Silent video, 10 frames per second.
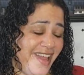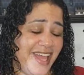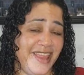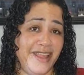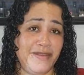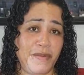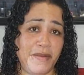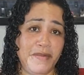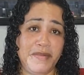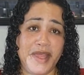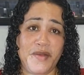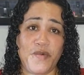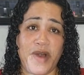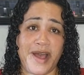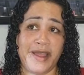And that's probably
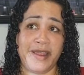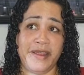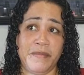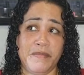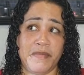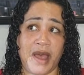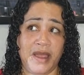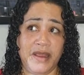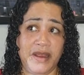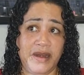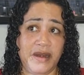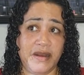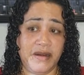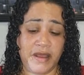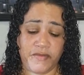why mine
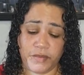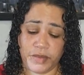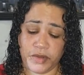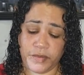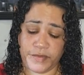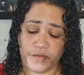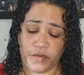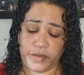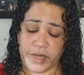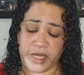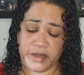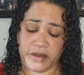never bloomed for me.